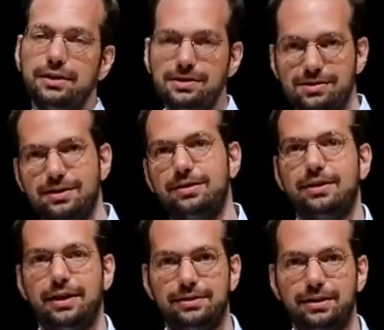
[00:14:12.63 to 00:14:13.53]
and then
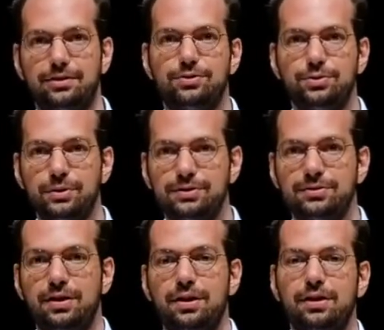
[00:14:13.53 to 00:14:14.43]
send that data to us.